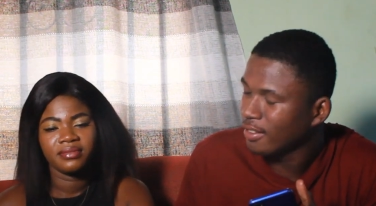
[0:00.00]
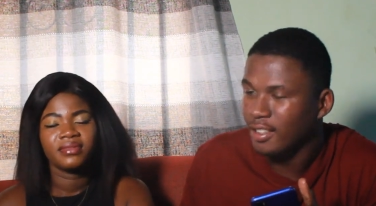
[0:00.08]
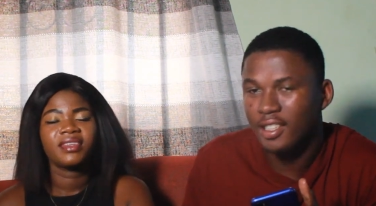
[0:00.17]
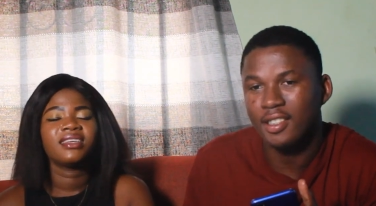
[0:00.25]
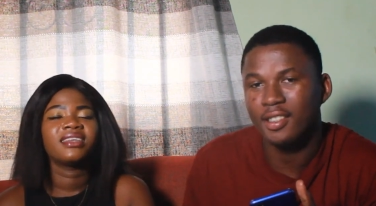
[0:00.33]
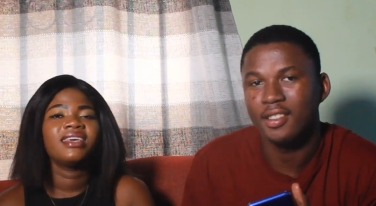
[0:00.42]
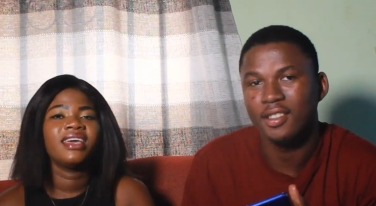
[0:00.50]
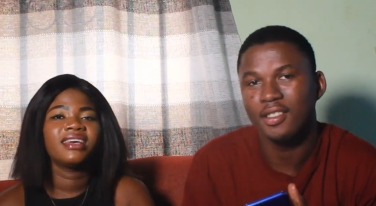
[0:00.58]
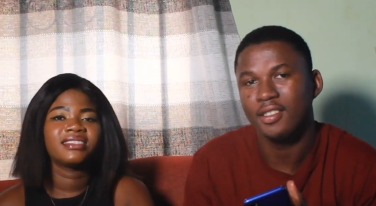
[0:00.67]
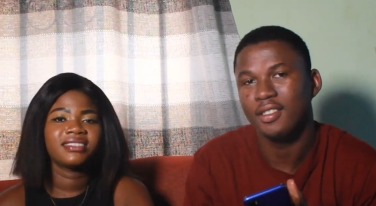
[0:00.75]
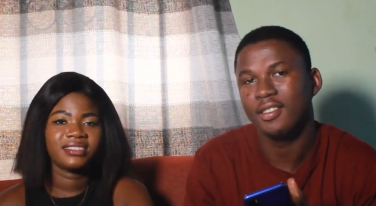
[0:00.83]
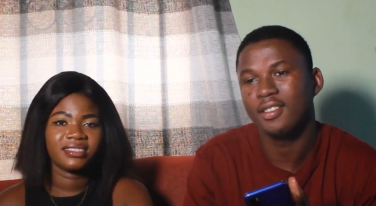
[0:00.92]
Speaker 1: Yes.
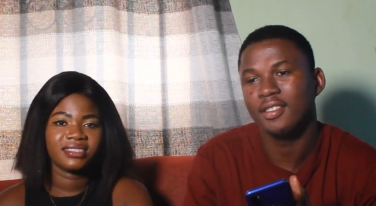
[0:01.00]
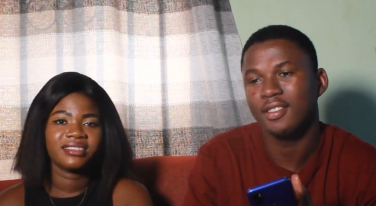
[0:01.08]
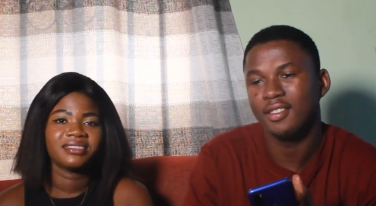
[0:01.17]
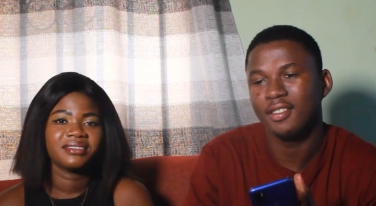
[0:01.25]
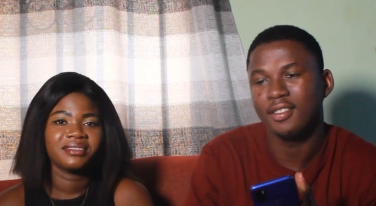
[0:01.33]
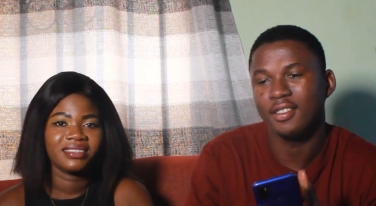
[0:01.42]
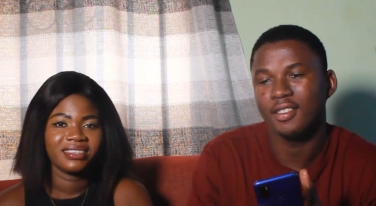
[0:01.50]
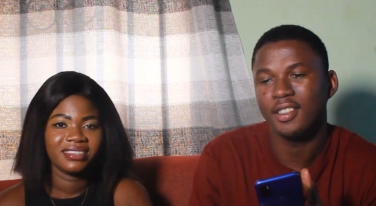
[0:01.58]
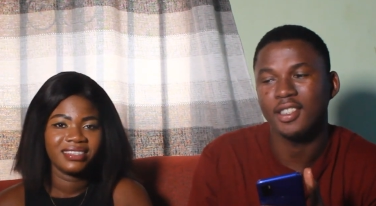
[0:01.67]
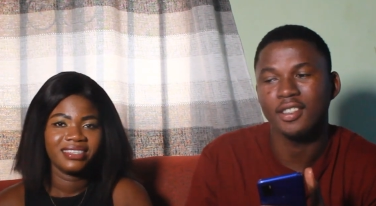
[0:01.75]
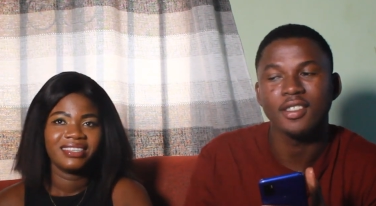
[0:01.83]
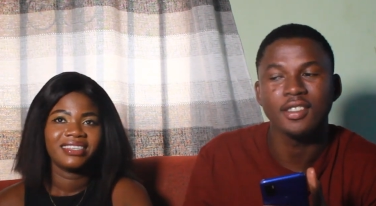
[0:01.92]
Yes.
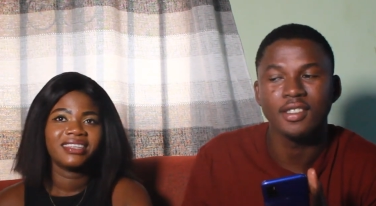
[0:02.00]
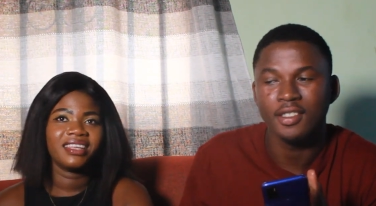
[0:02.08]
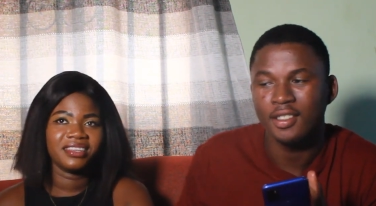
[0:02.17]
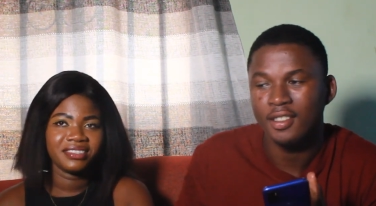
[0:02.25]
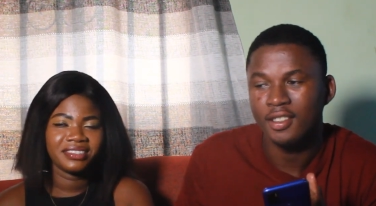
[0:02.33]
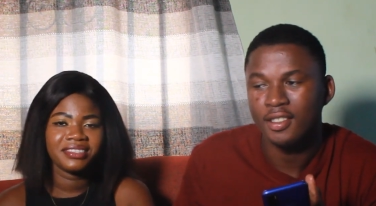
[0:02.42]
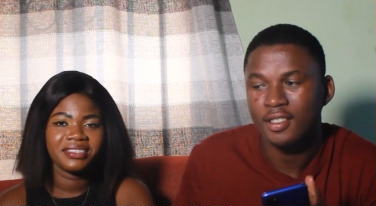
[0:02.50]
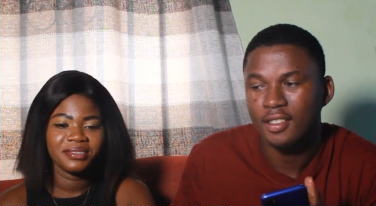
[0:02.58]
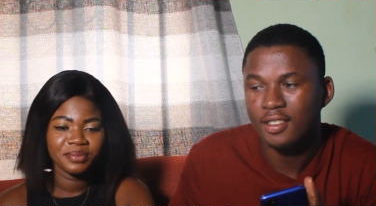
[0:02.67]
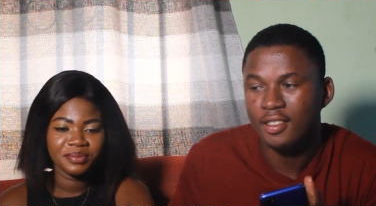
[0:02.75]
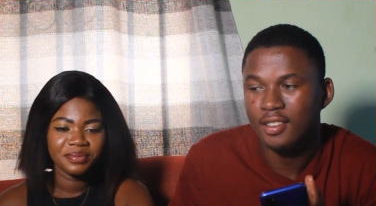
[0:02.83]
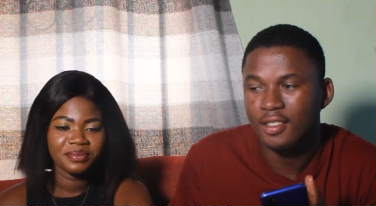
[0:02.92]
Yes. Yes.
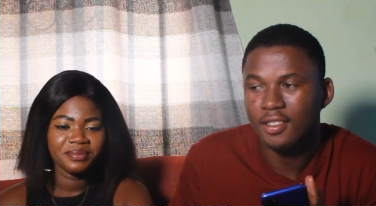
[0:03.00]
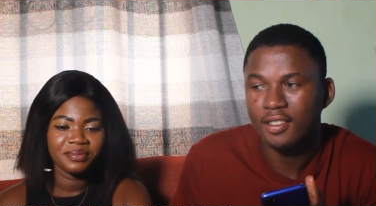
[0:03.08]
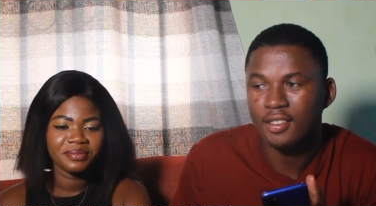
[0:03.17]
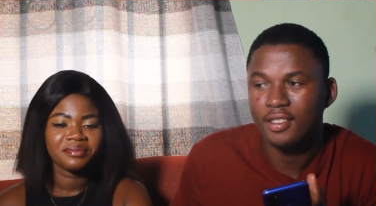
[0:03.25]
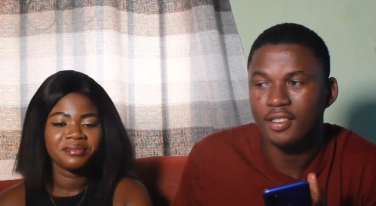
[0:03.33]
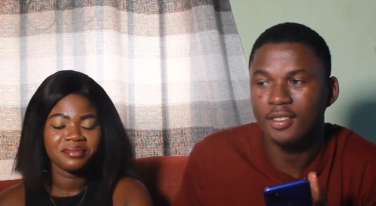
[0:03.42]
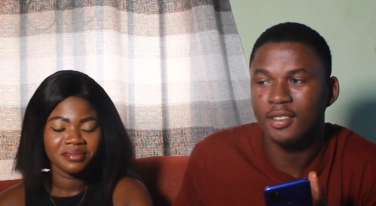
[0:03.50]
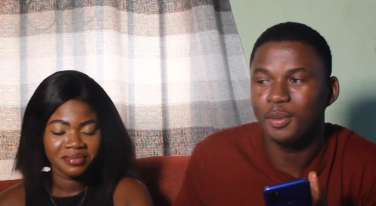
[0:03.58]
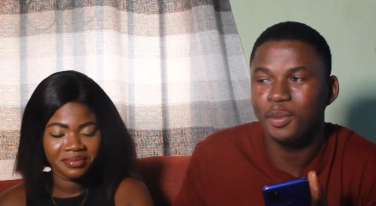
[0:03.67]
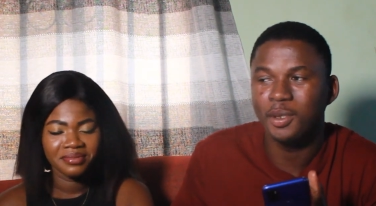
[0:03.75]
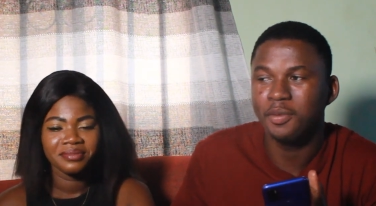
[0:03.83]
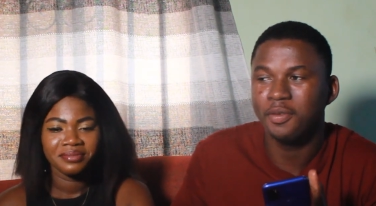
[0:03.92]

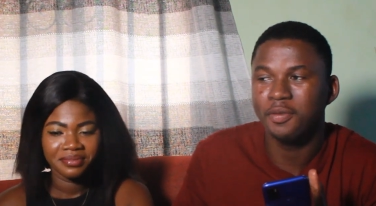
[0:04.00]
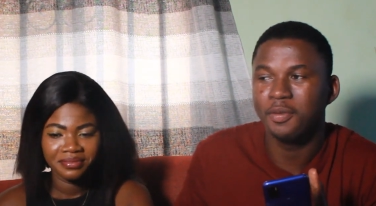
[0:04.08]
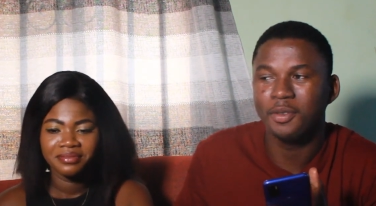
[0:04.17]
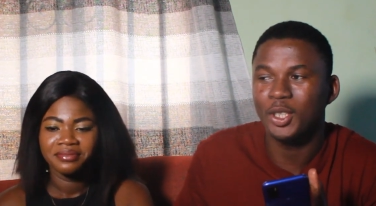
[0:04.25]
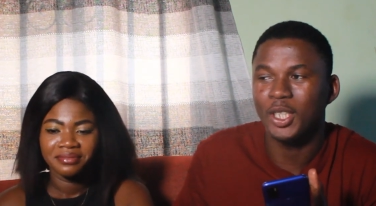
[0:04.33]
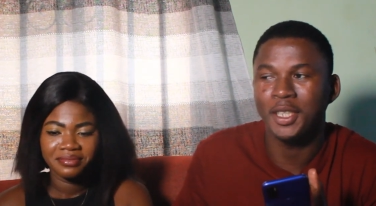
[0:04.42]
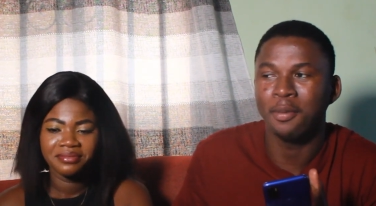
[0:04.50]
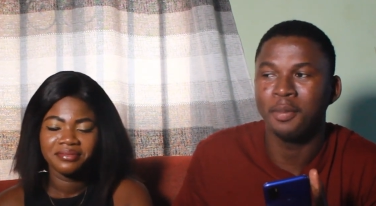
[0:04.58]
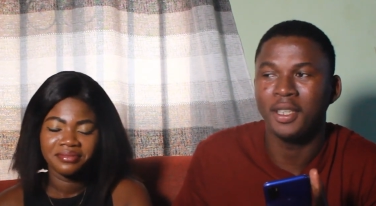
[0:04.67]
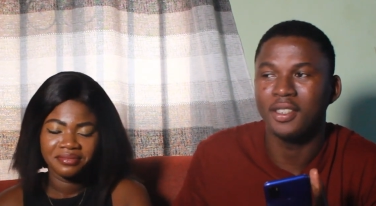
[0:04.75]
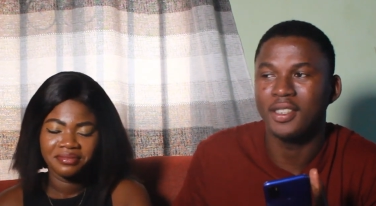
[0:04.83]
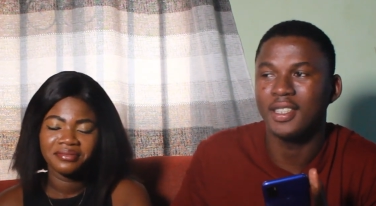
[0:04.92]
We've thought
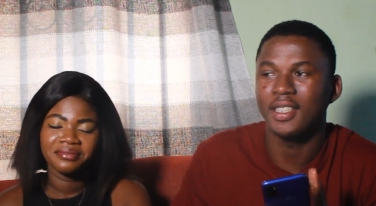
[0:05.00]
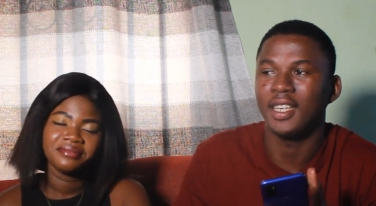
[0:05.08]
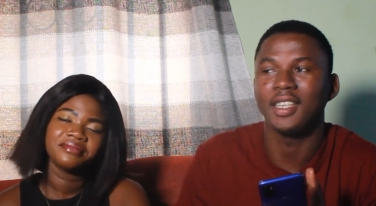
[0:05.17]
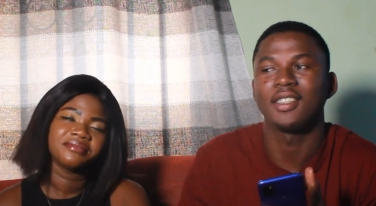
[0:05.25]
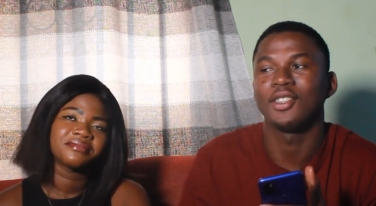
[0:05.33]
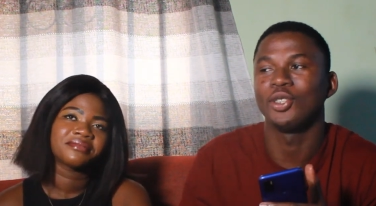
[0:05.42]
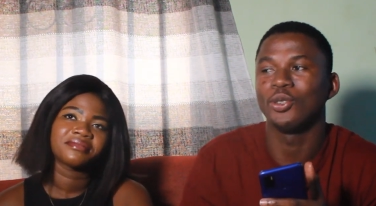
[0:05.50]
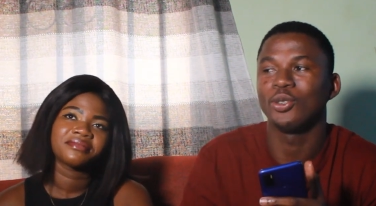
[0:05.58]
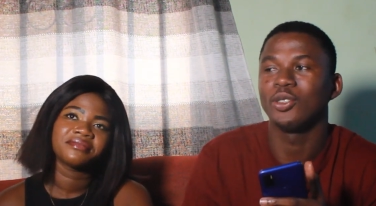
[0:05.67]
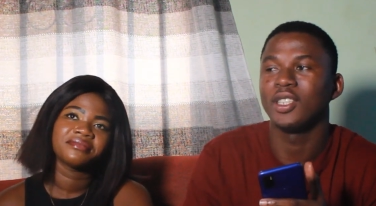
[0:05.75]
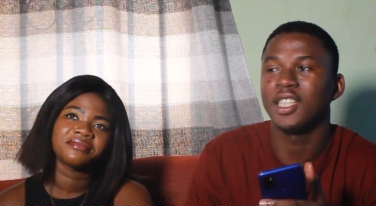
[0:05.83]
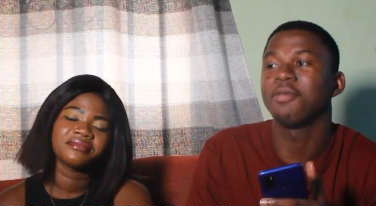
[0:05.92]
about it, like you
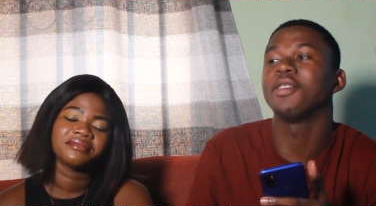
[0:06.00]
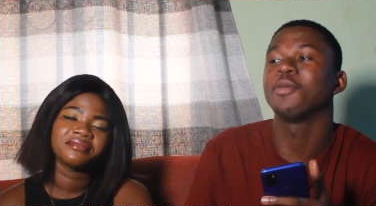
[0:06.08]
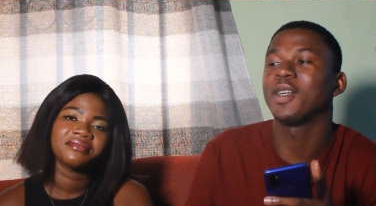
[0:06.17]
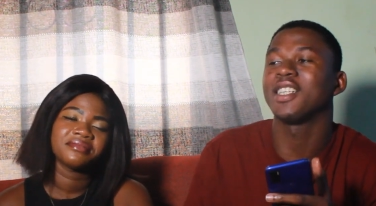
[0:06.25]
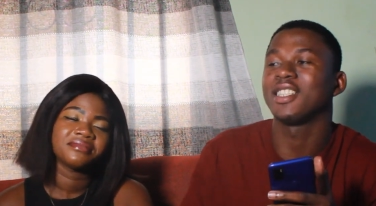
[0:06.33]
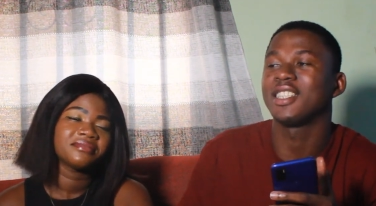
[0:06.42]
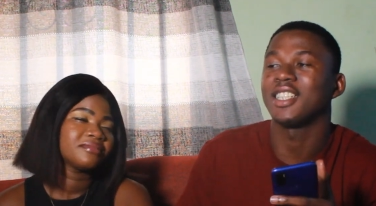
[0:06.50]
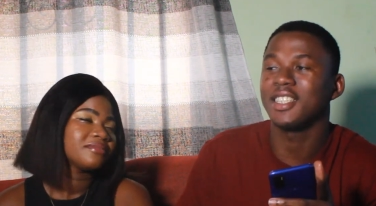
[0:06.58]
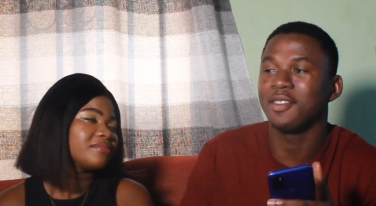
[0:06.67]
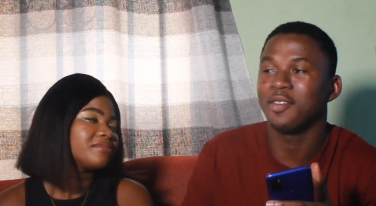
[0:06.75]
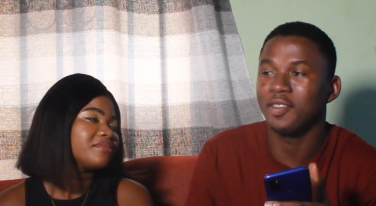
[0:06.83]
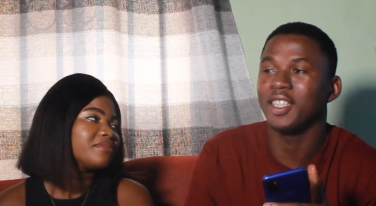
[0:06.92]
know, even when it
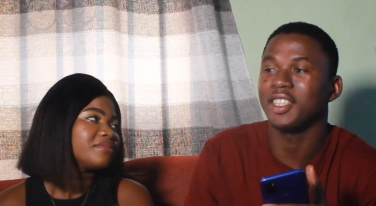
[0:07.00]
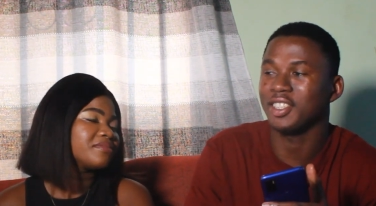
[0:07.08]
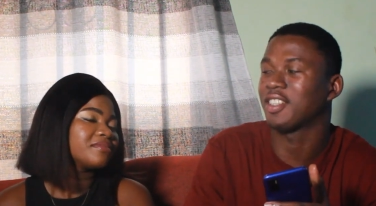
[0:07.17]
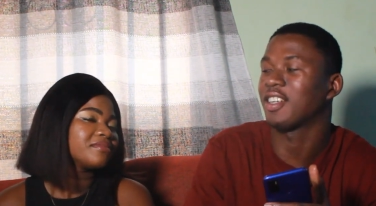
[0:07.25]
started fresh,